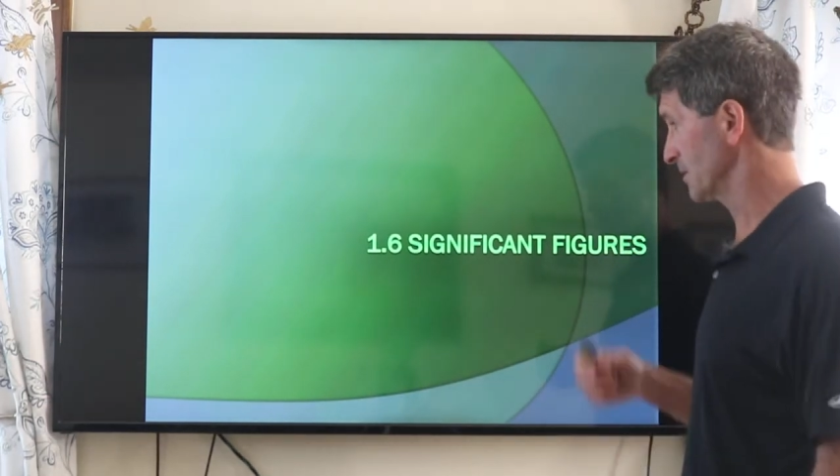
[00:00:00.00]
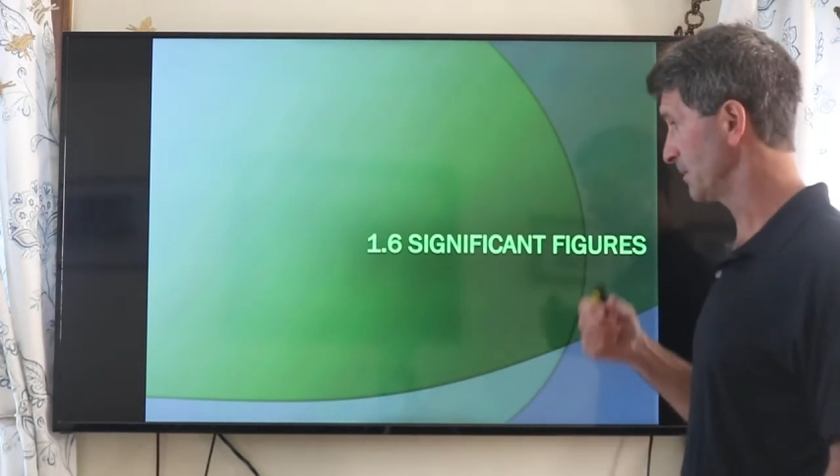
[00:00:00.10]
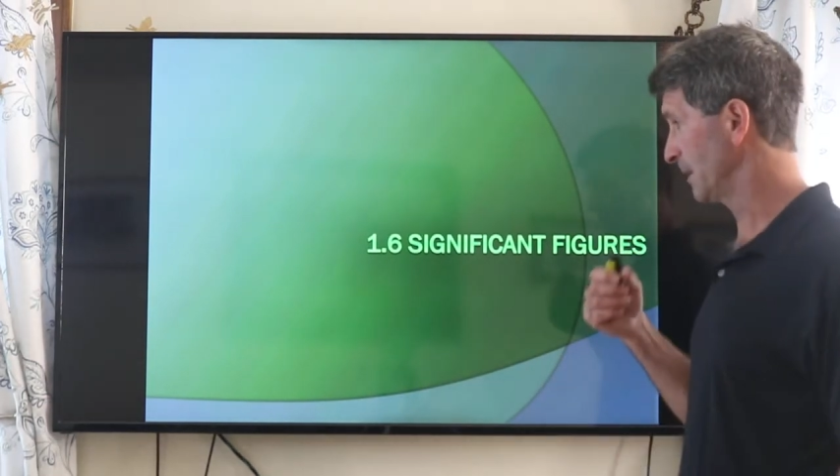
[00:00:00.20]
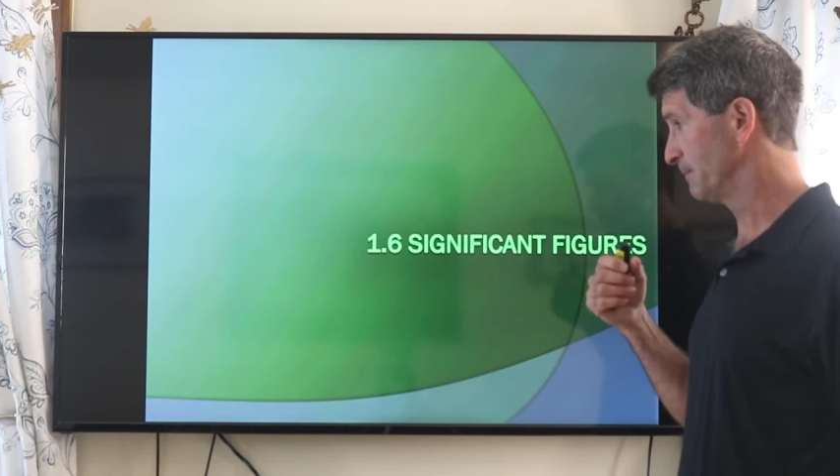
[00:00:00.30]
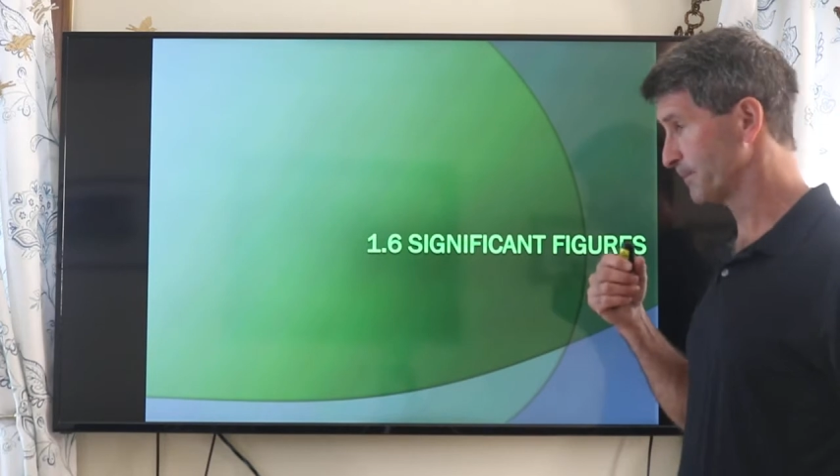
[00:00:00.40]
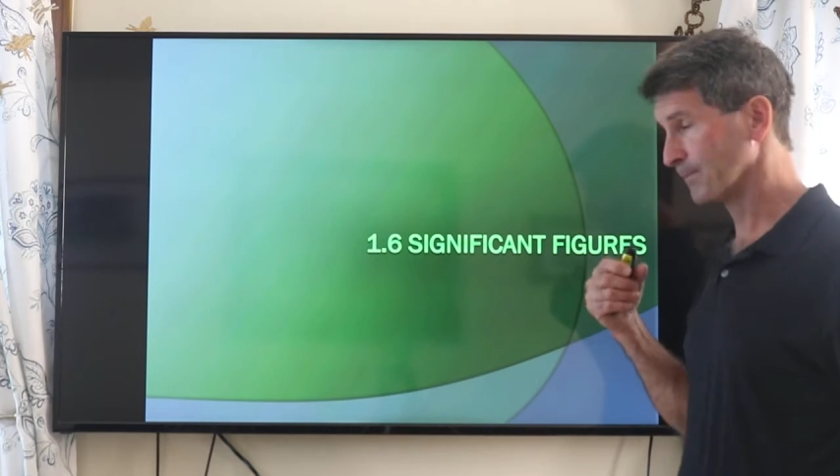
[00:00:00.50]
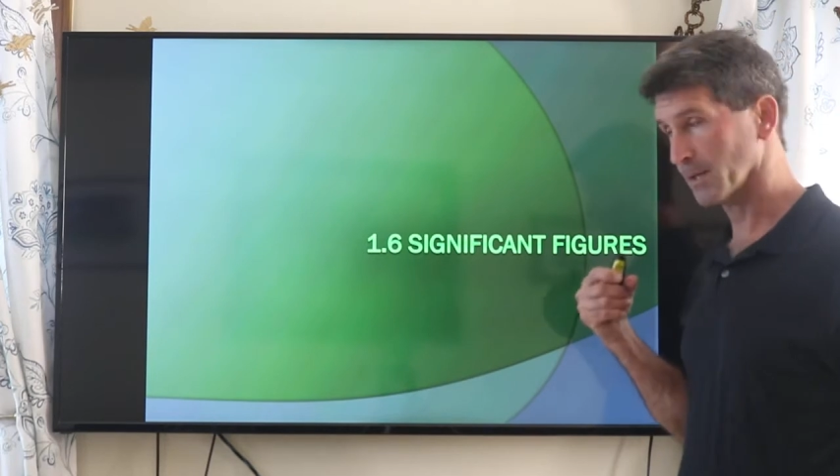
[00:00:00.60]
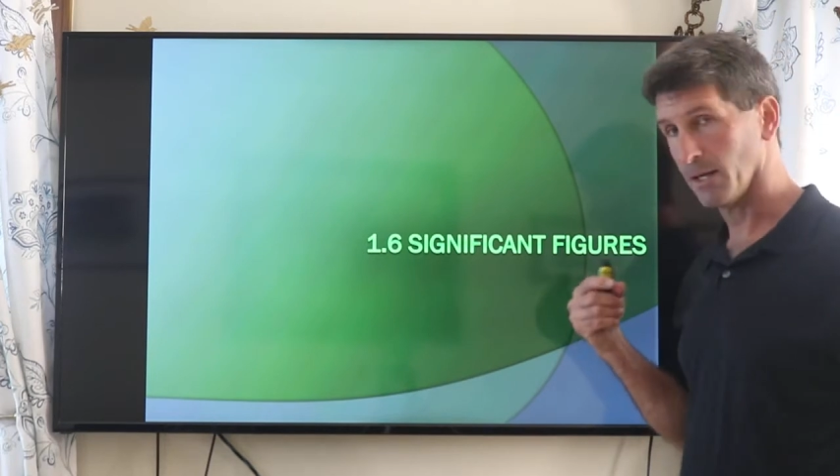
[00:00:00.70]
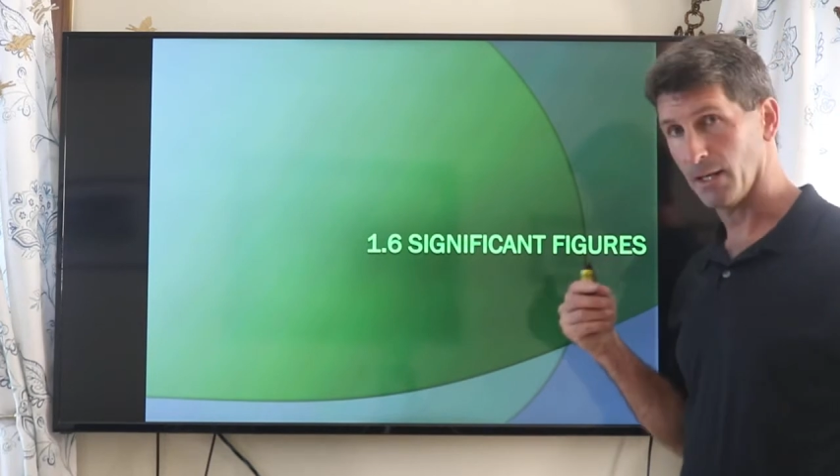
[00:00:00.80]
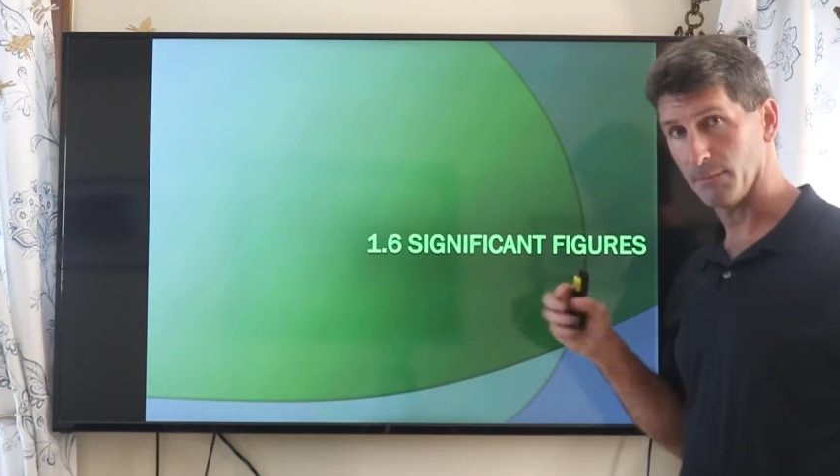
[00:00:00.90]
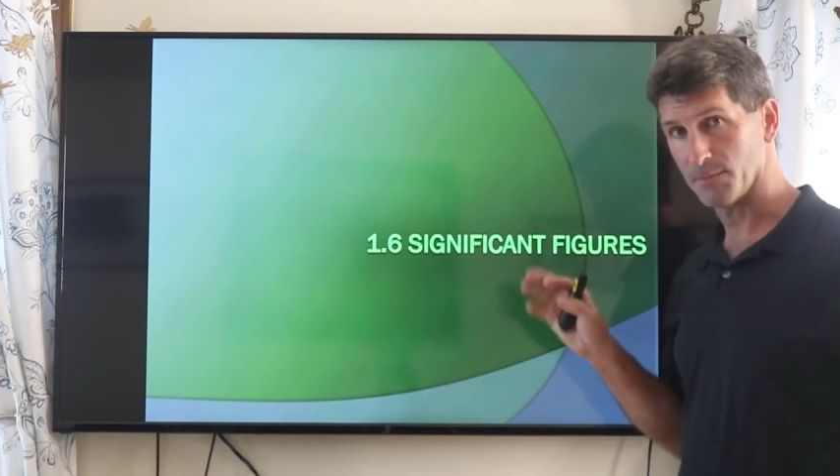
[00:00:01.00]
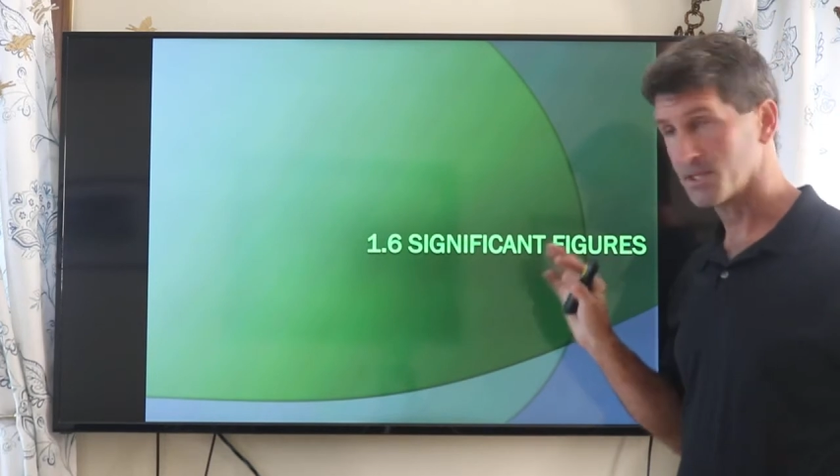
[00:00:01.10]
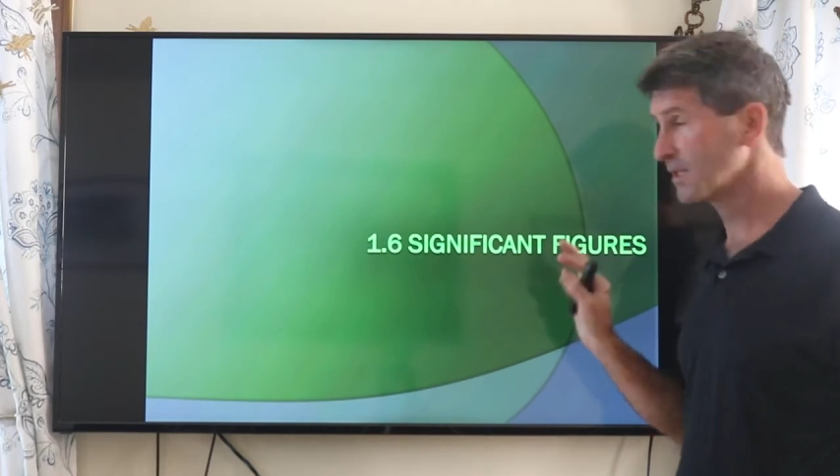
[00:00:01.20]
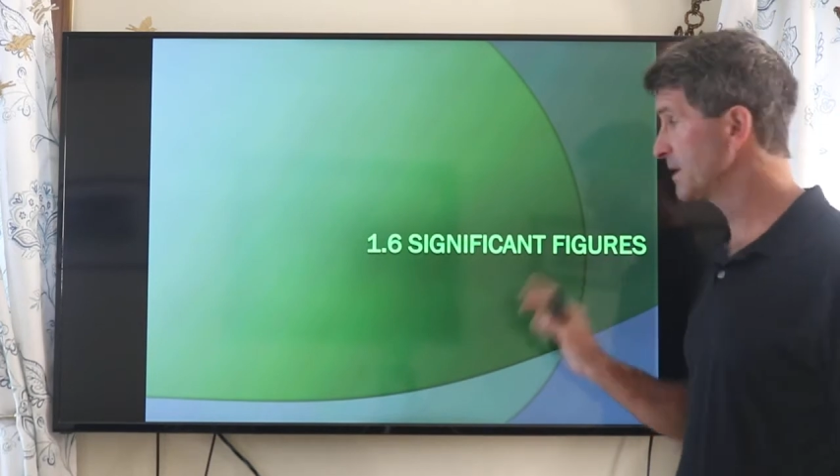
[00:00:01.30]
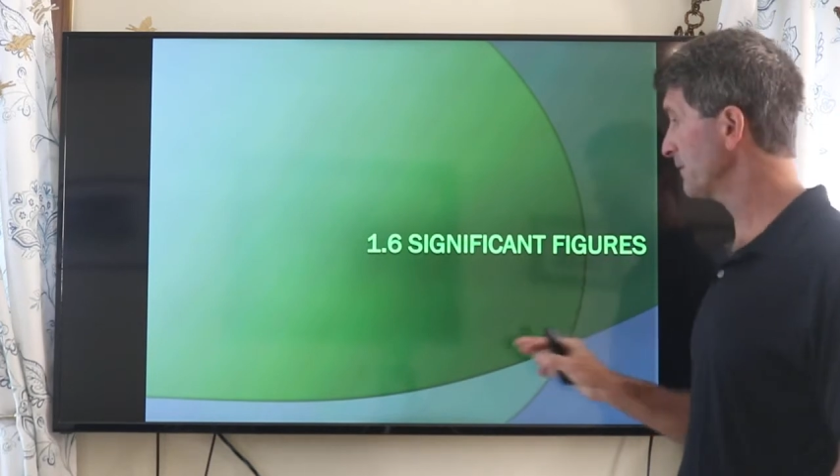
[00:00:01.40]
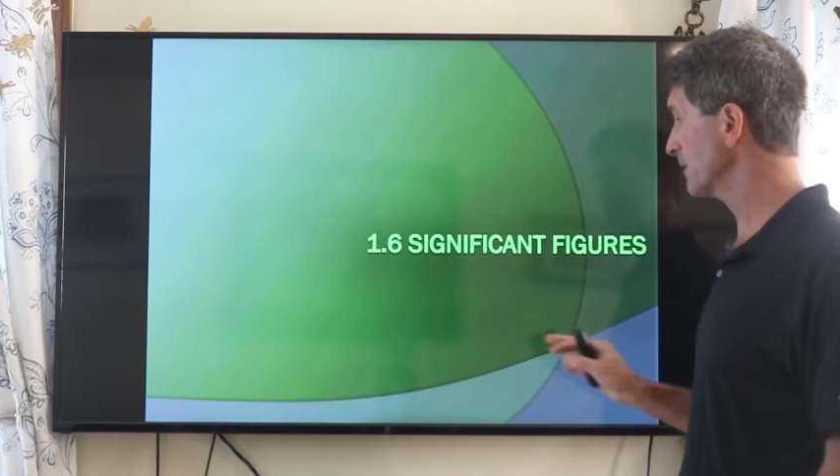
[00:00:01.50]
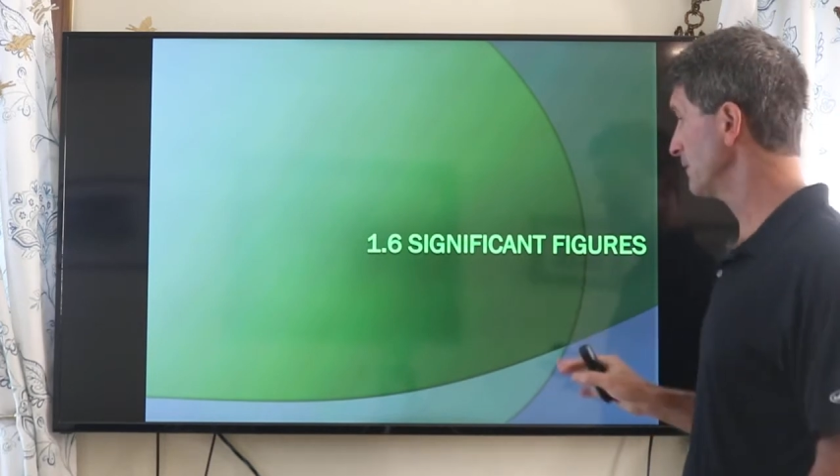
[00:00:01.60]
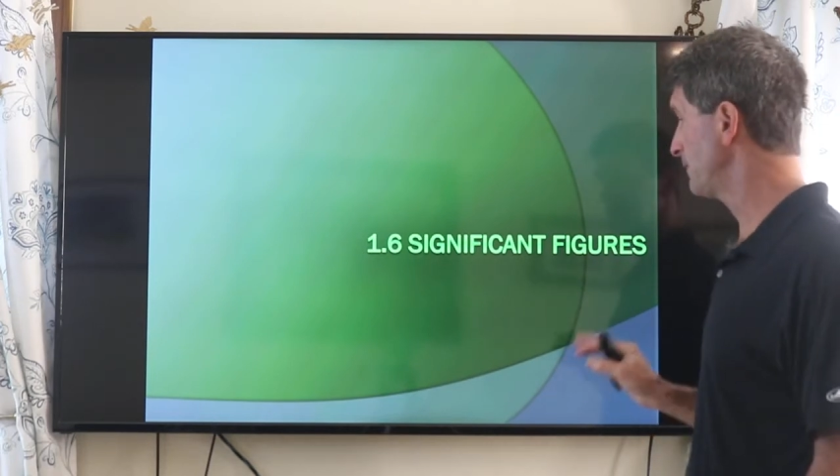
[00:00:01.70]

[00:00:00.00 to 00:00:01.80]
but significant